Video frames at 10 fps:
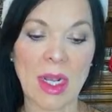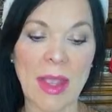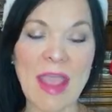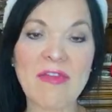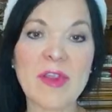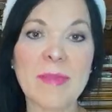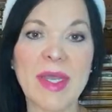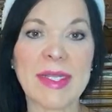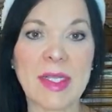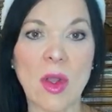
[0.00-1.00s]

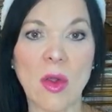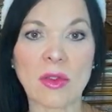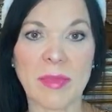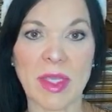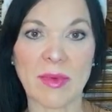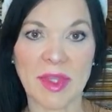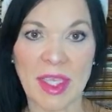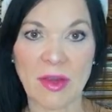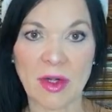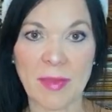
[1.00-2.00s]
everybody called me when they
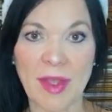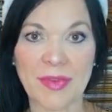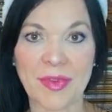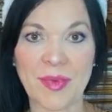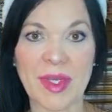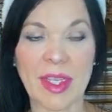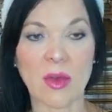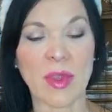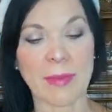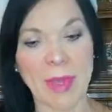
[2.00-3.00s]
heard about the 3-day
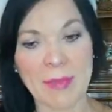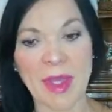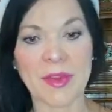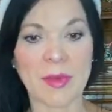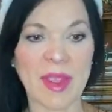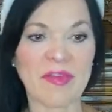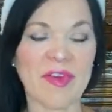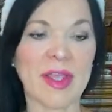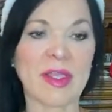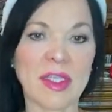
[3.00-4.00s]
quit. My mother, my
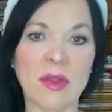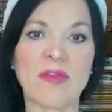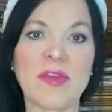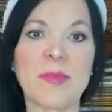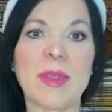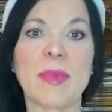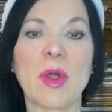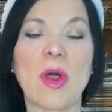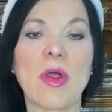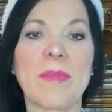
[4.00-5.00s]
friend, a few people
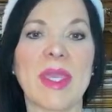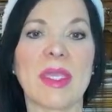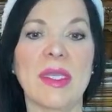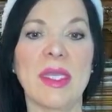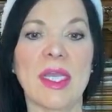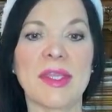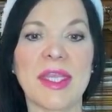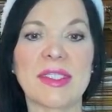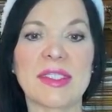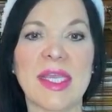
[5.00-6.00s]
called me, and
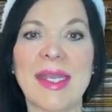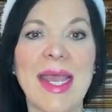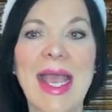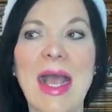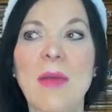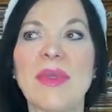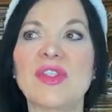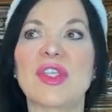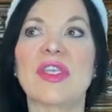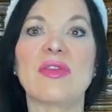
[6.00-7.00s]
they said, how
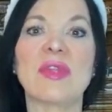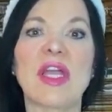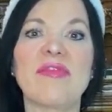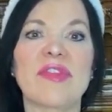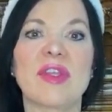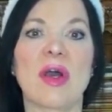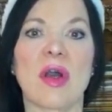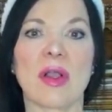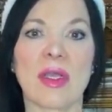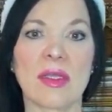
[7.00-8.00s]
much can you love the
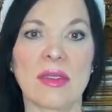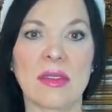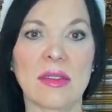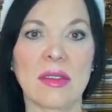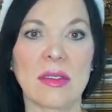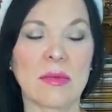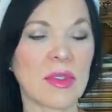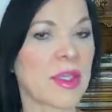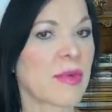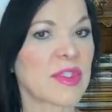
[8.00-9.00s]
dog?
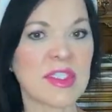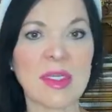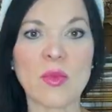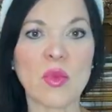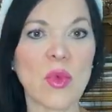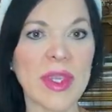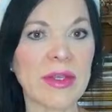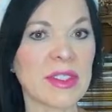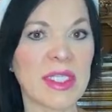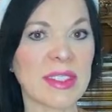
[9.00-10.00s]
Well, there was some
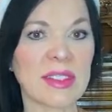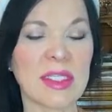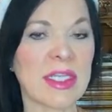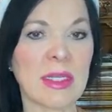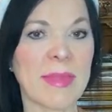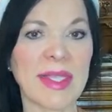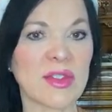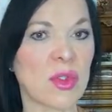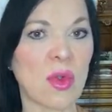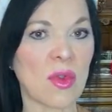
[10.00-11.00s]
weird destiny in my
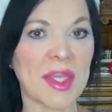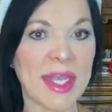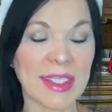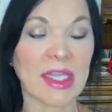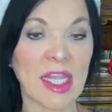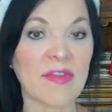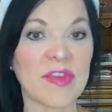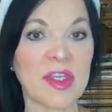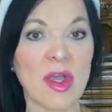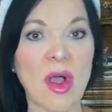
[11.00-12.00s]
soul that I had loved
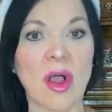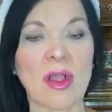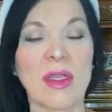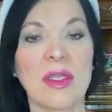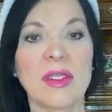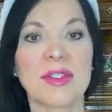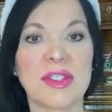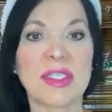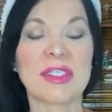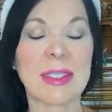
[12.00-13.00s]
the dog
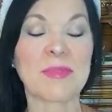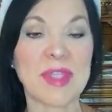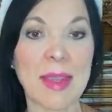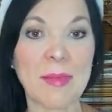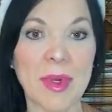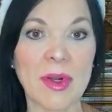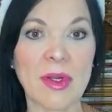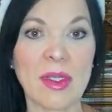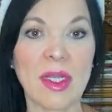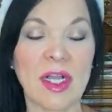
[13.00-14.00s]
since September
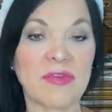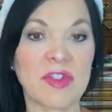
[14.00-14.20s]
of